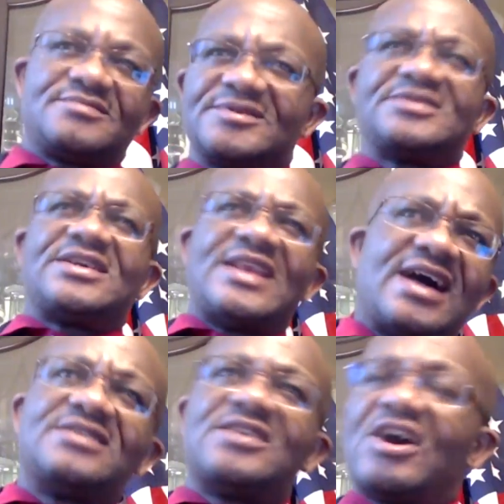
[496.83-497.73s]
In the
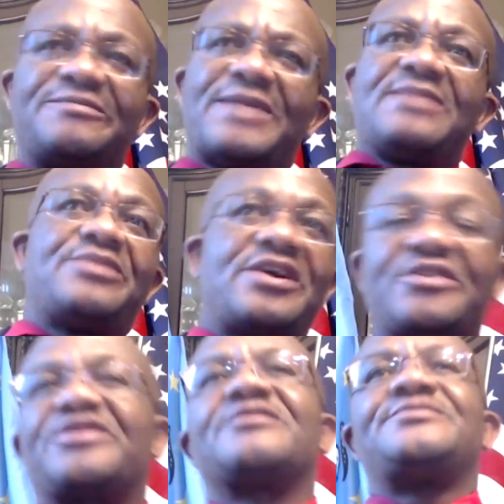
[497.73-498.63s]
land of my
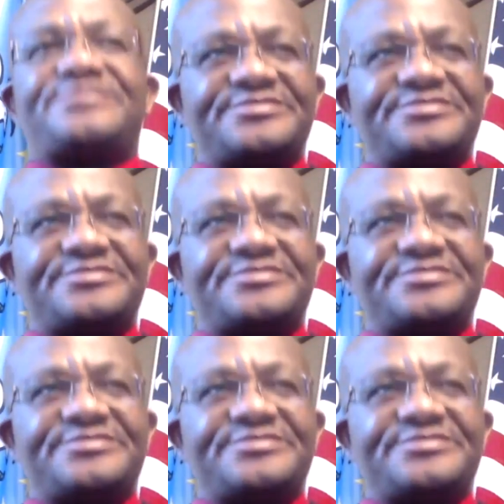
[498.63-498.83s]
birth.